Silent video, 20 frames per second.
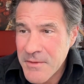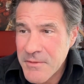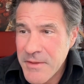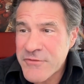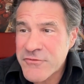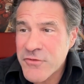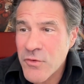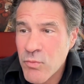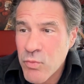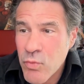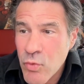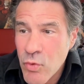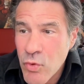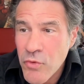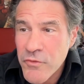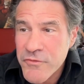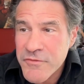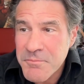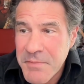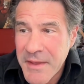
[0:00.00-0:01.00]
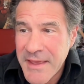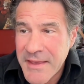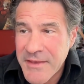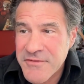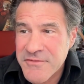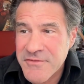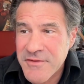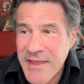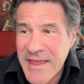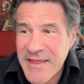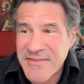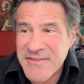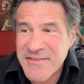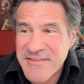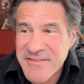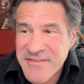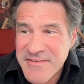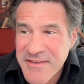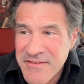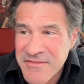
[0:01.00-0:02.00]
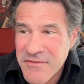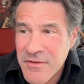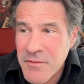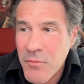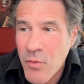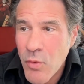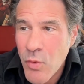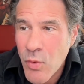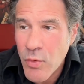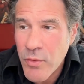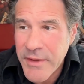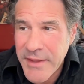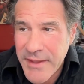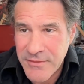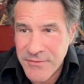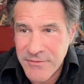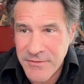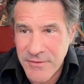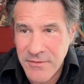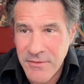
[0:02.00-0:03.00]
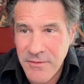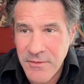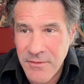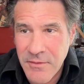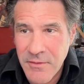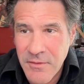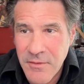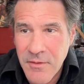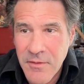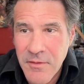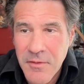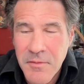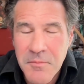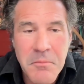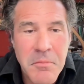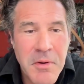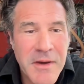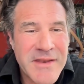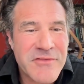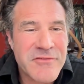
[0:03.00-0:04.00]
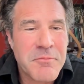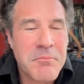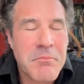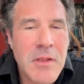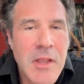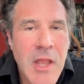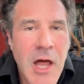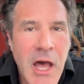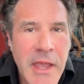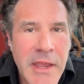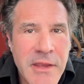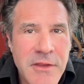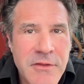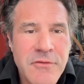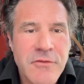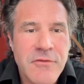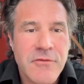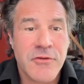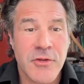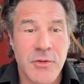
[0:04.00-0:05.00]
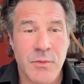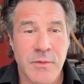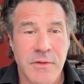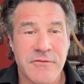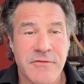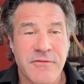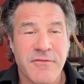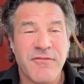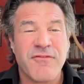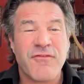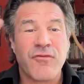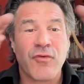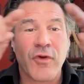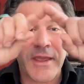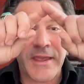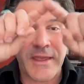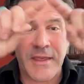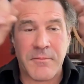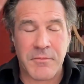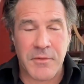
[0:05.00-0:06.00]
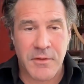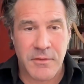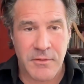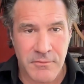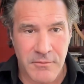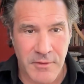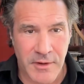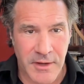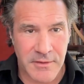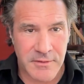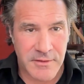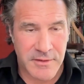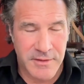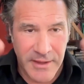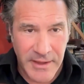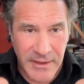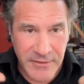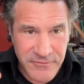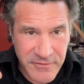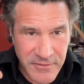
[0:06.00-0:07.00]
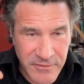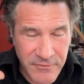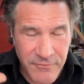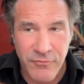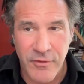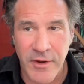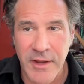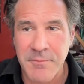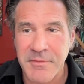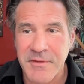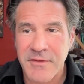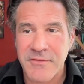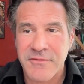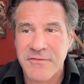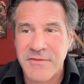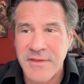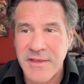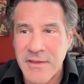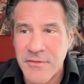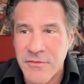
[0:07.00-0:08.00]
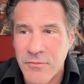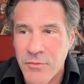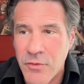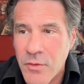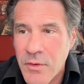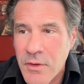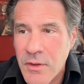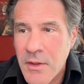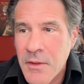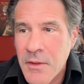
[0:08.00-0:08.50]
It's a rules-based and system-oriented, but it's blind to its frame, right? It can't see the frame that it's seeing through.